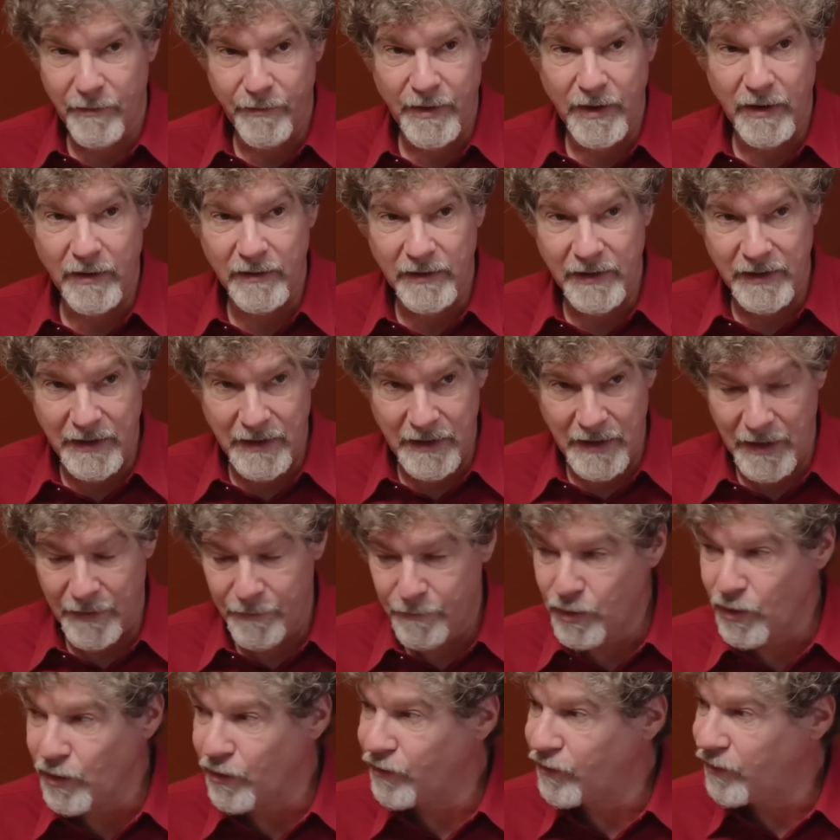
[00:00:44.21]
Apparently, he
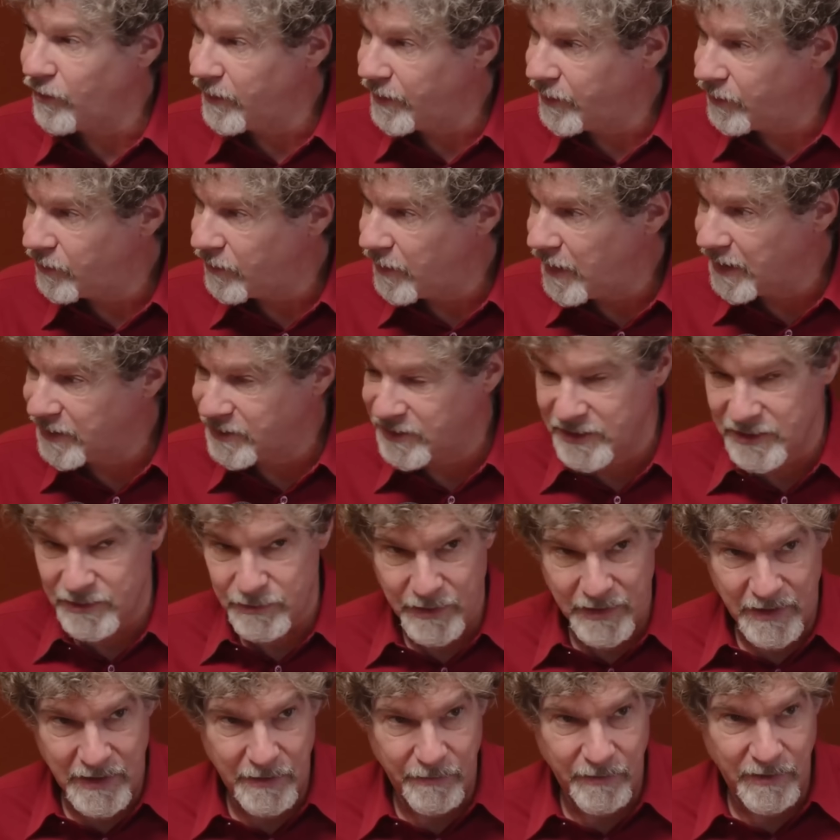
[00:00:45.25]
had personal
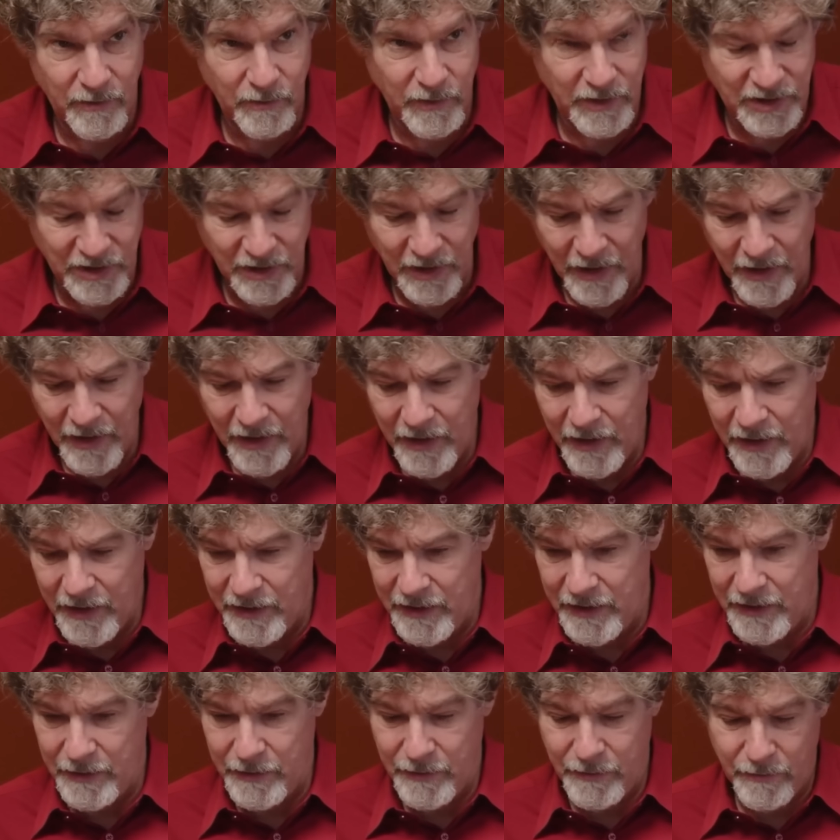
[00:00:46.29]
interactions with him in which
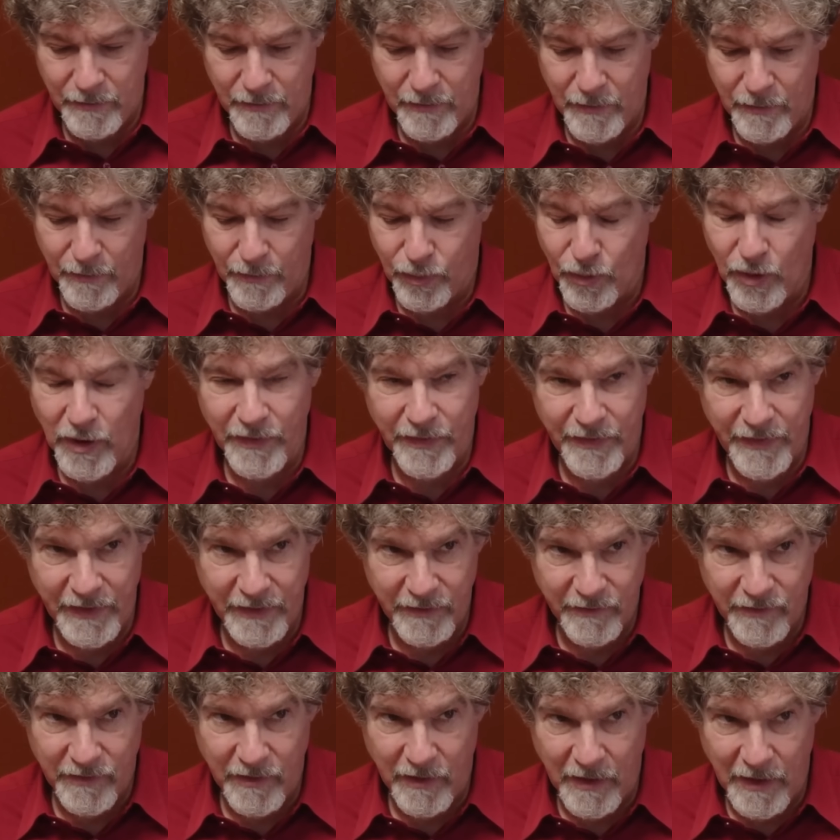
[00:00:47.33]
he brought
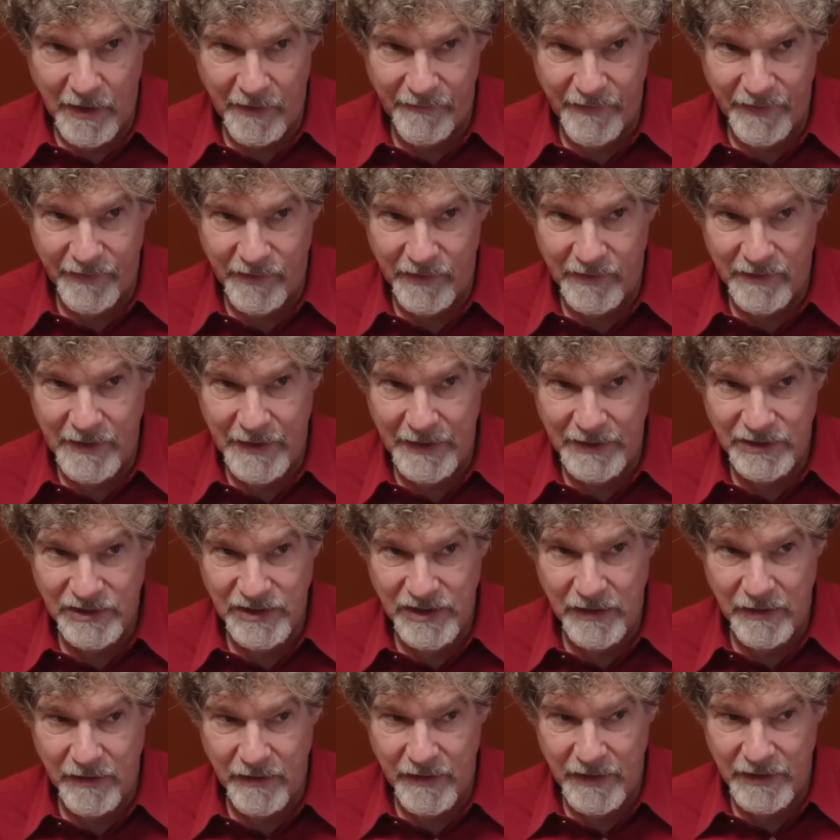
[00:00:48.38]
things to Offit's
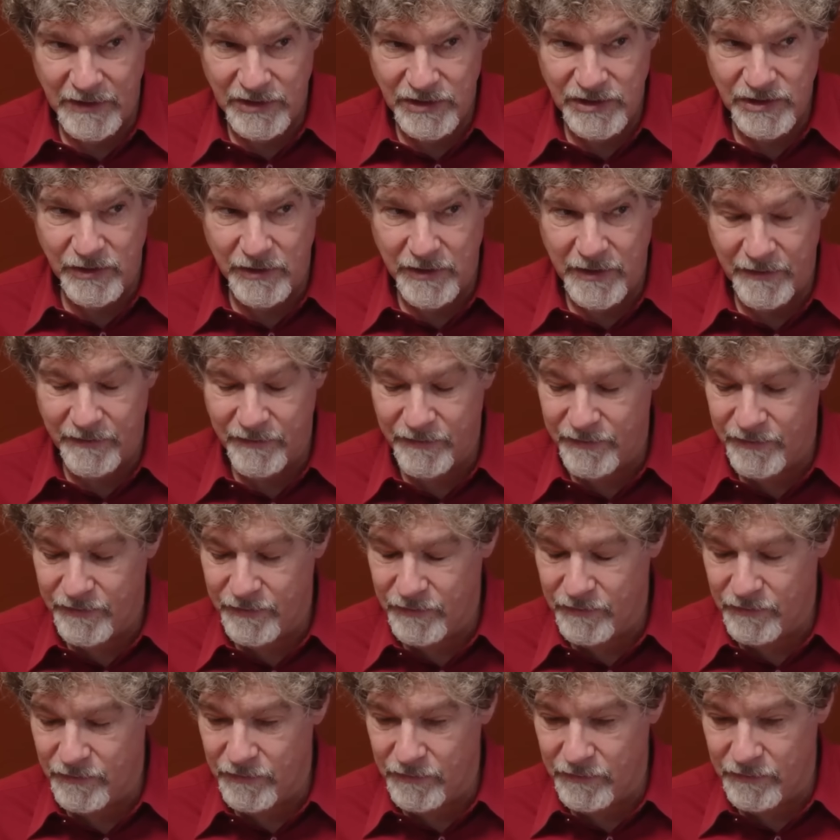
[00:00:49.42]
attention that should
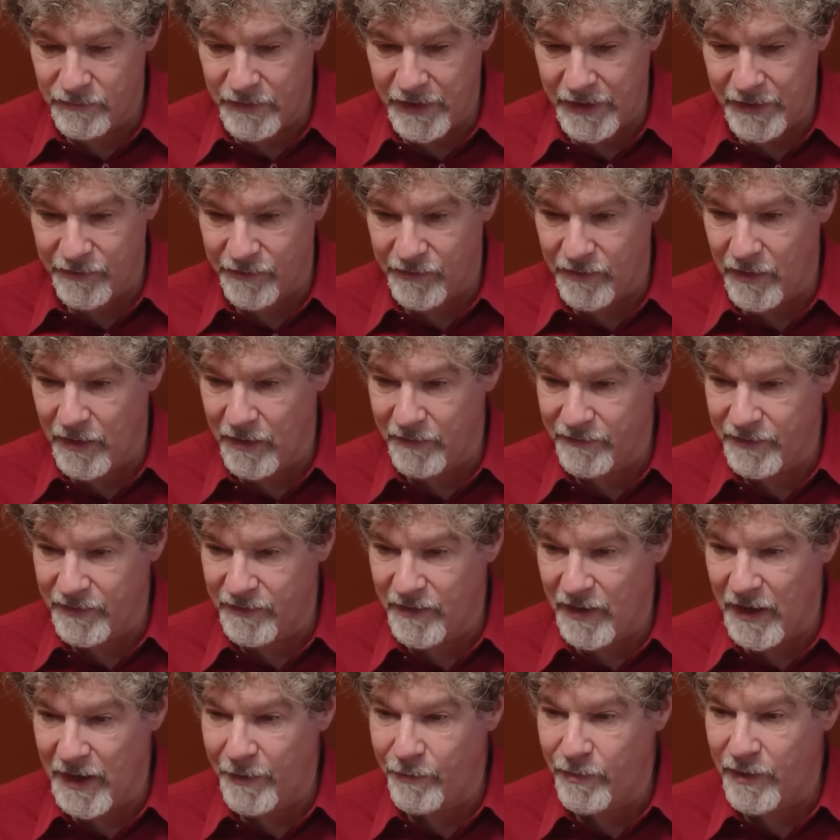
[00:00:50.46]
have raised
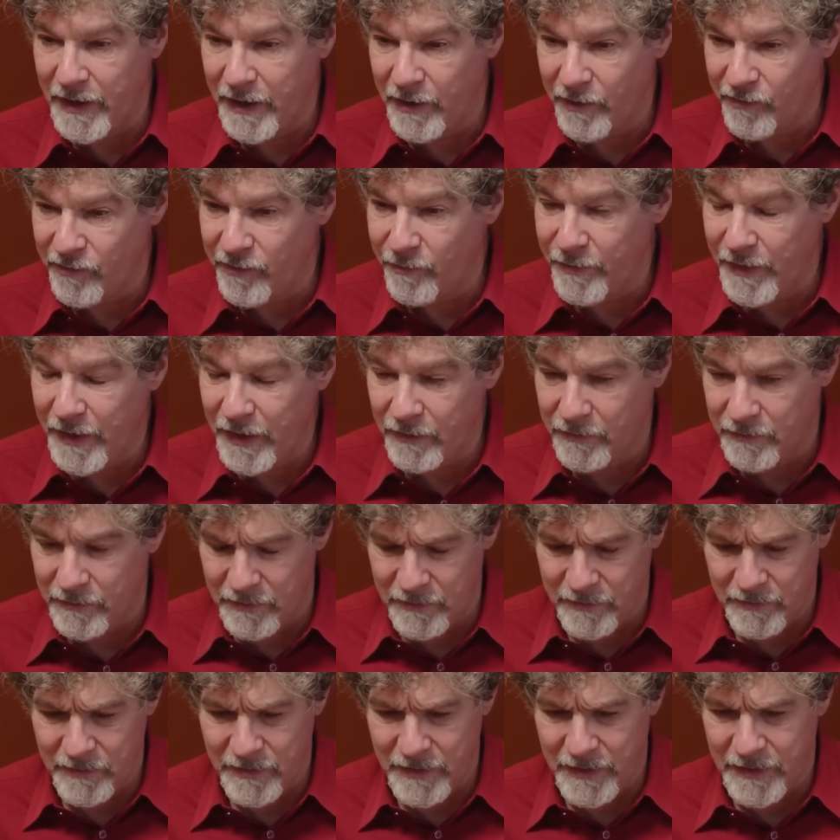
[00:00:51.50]
Offit's eyebrows about
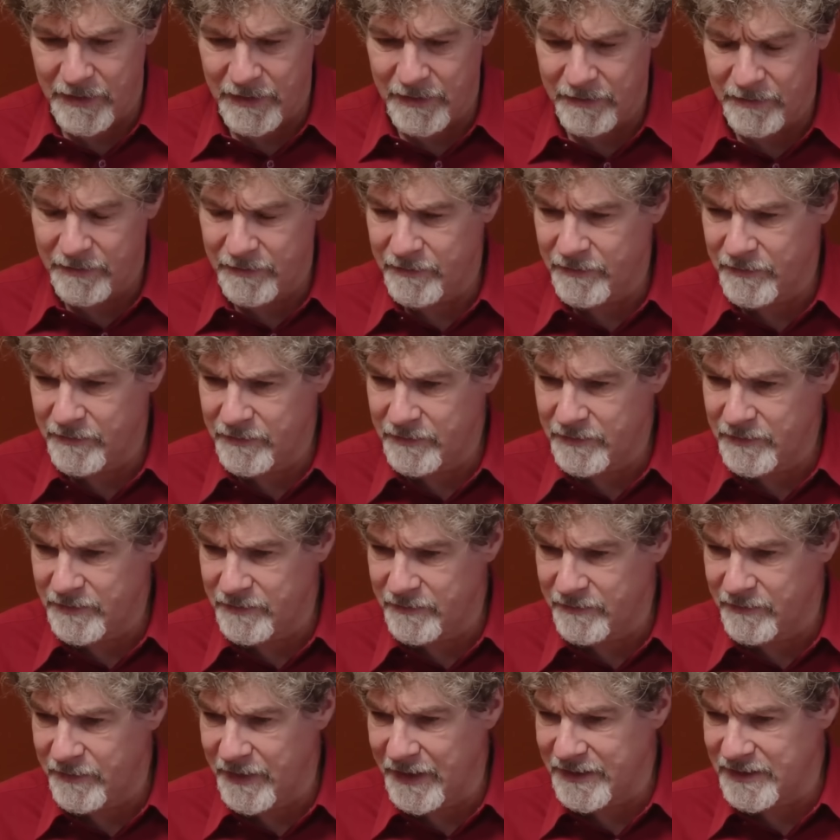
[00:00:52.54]
uh,
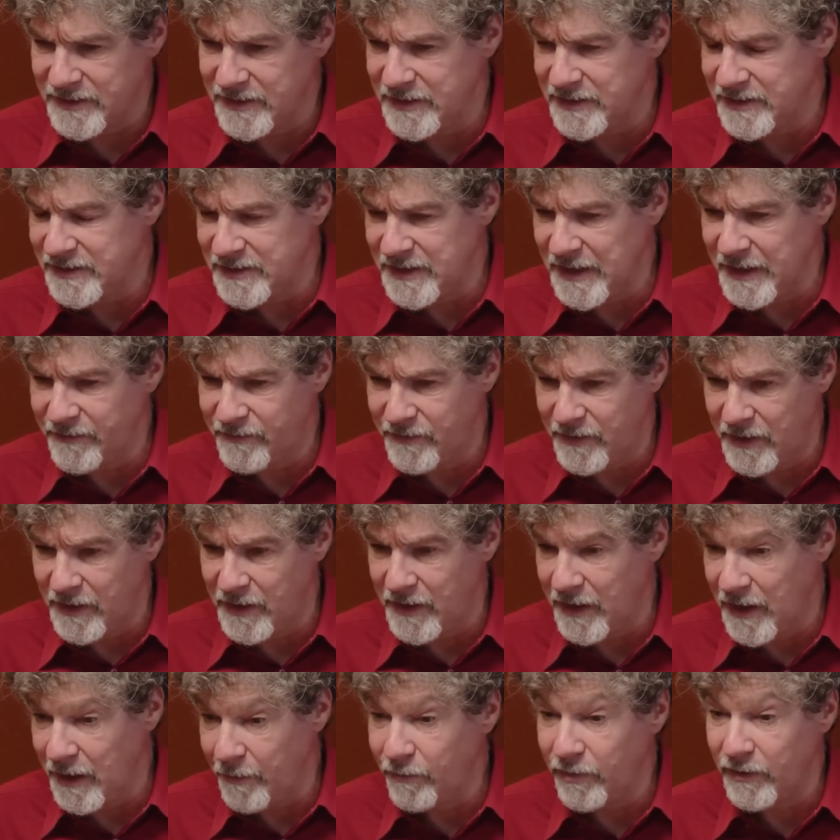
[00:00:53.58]
vaccine
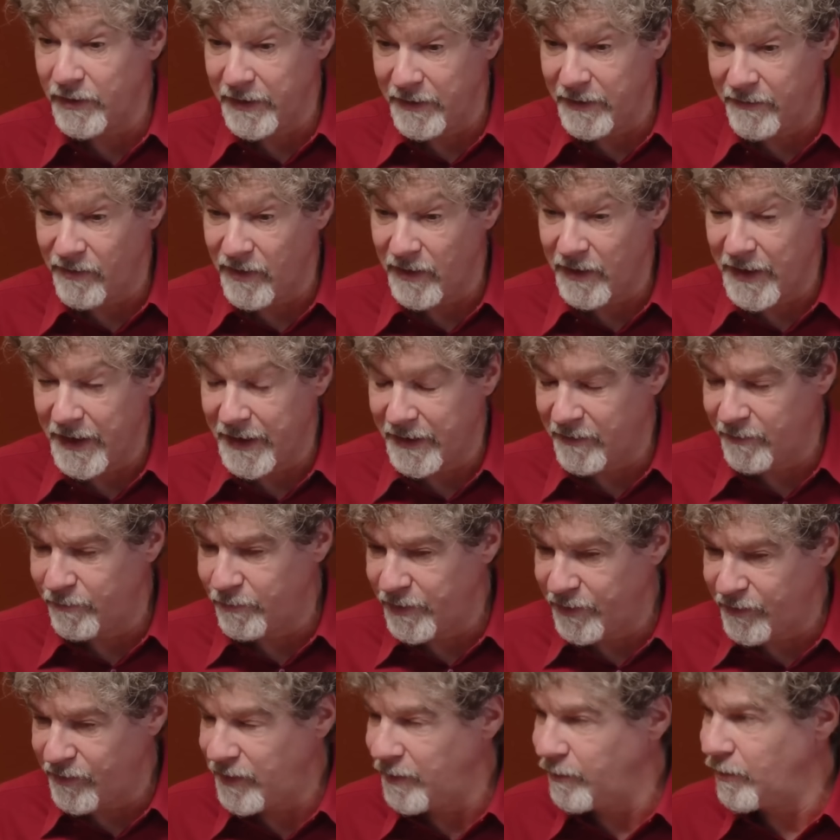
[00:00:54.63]
safety and I believe the lack of
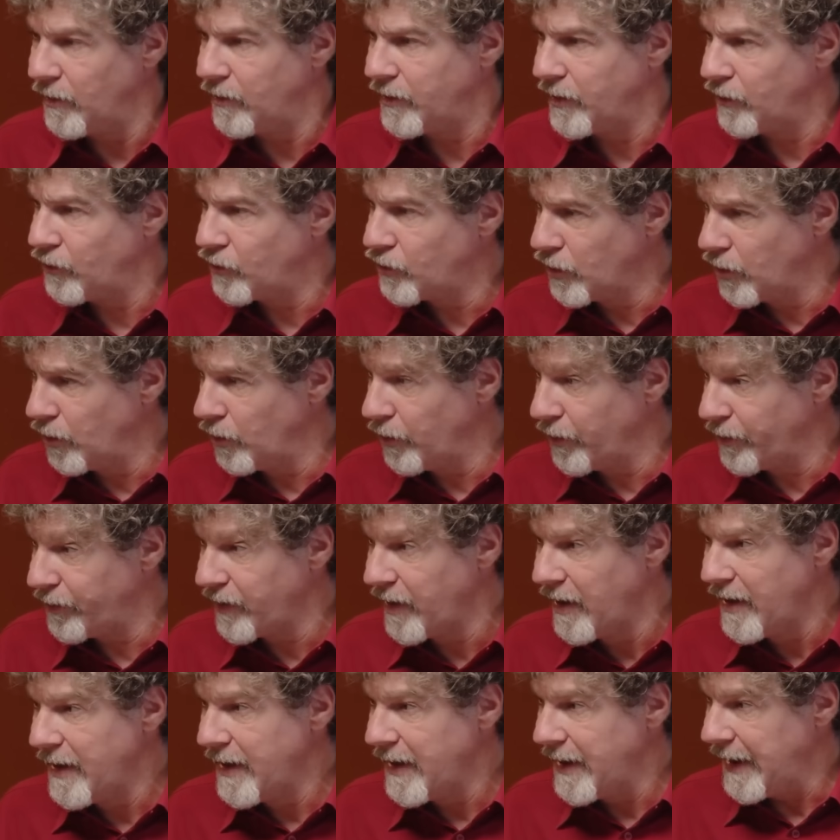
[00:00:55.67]
placebo controls,
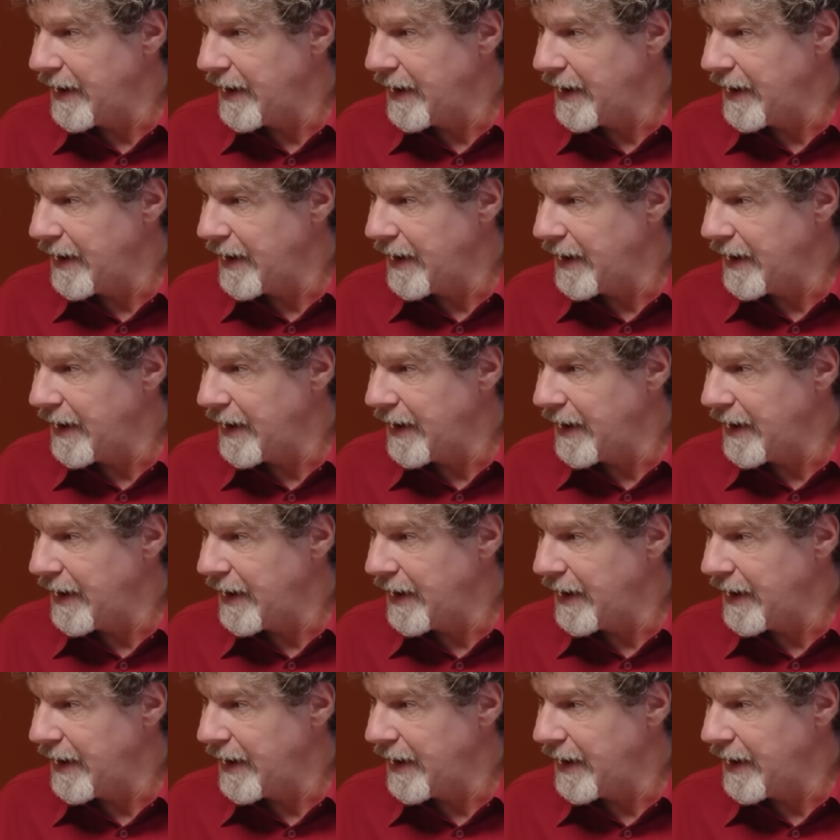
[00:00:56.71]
